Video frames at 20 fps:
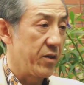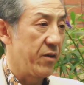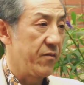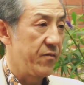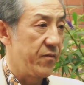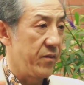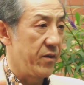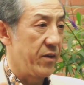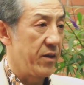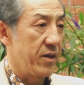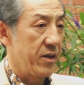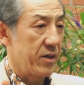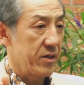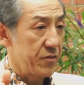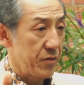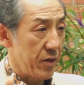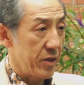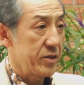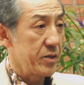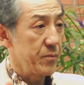of
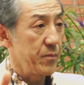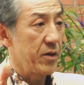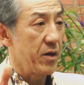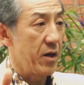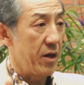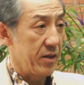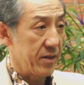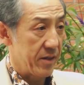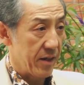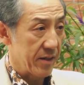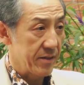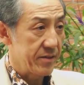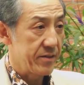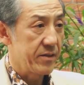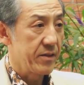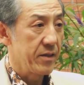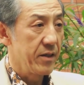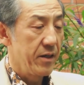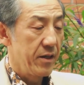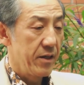classroom
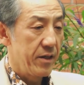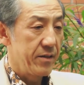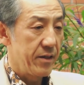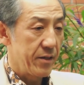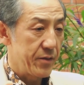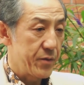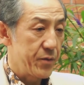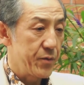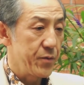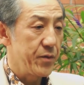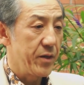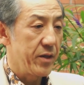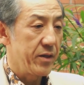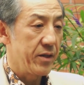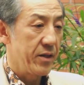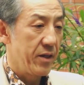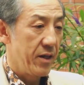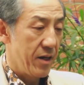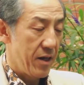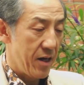context, the
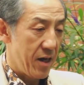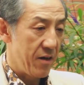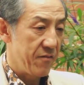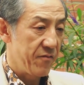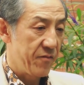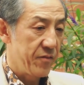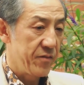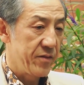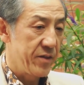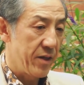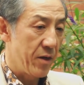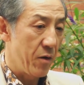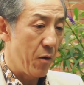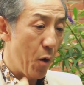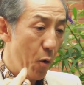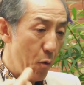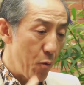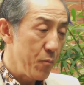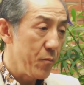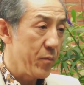student have their
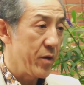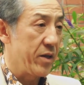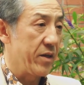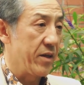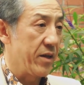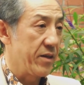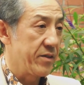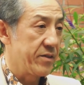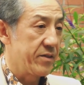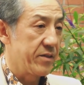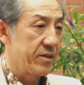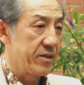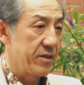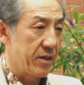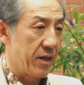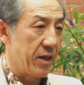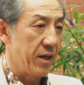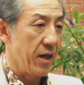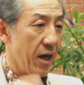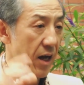own meanings
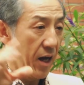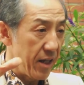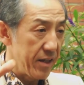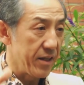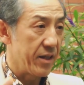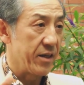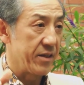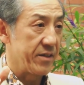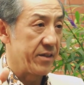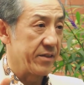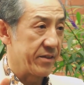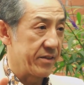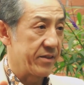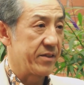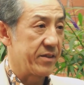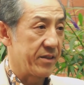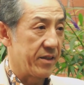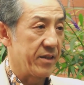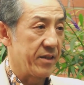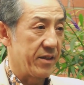under
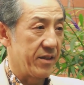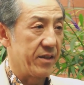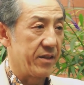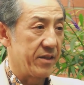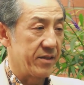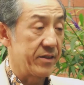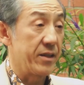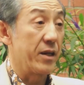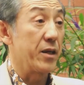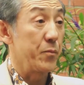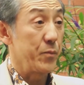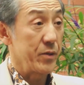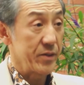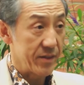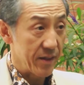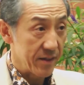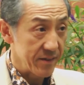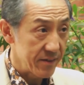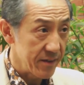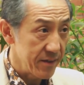these
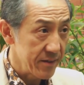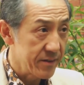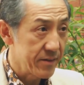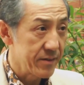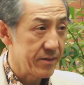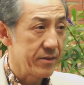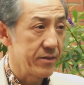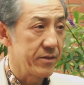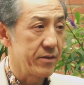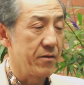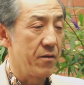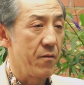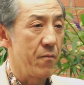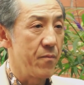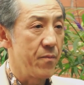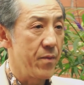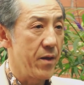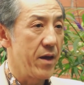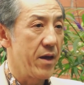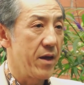circumstances. So
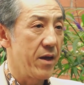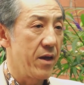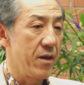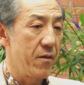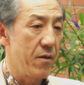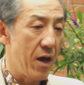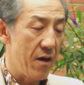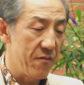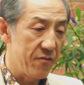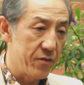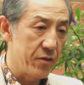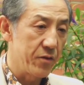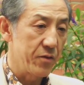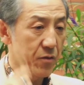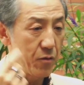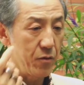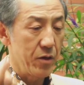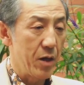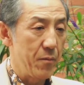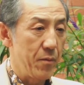they have to
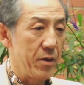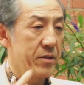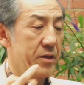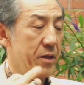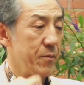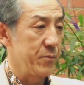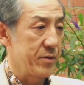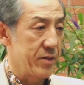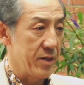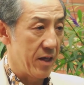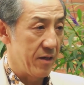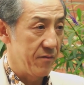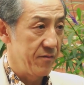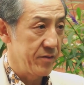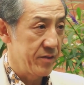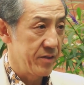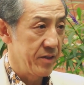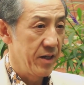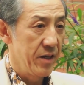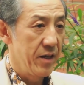talk about
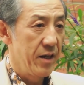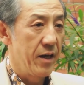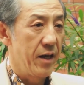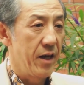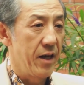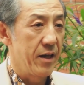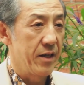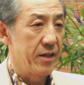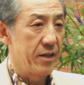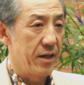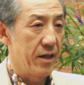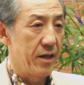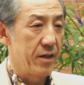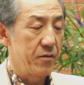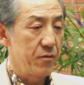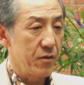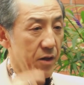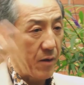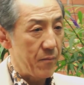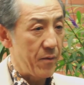themselves and
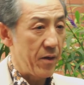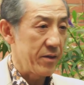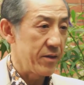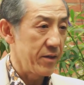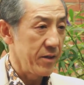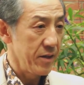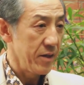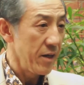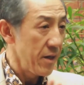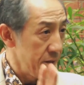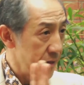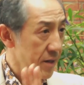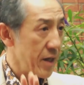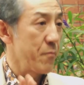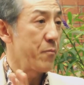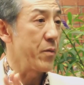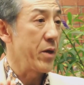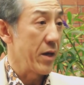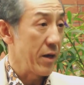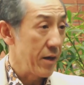talk about
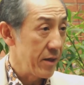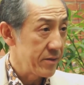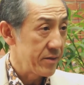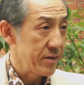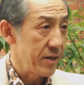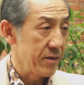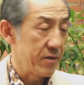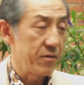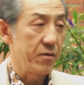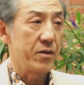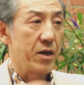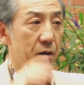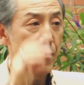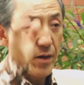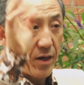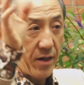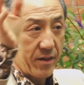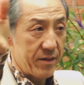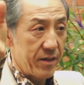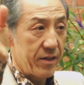their peers and talk
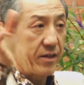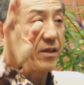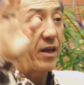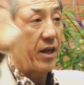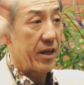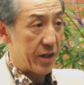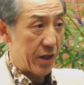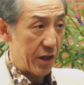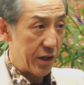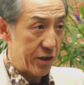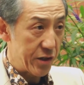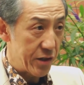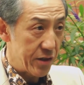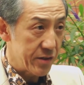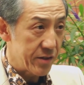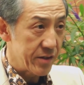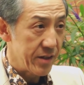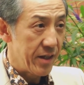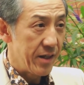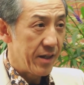about their
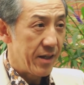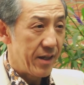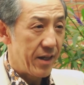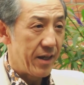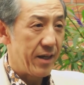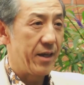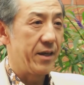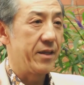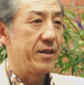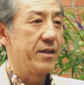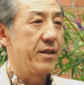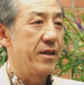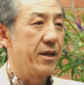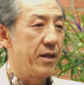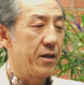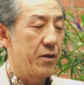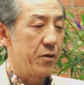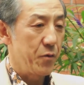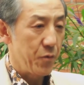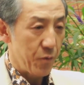teachers.
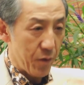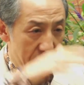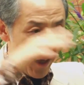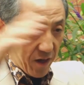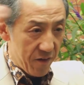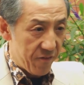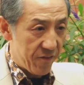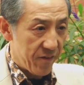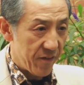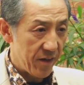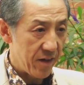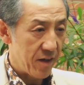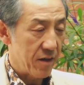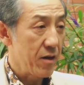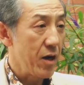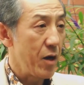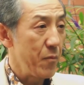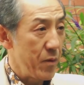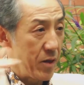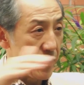And we have a
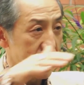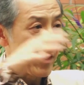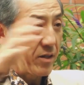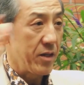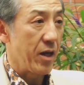common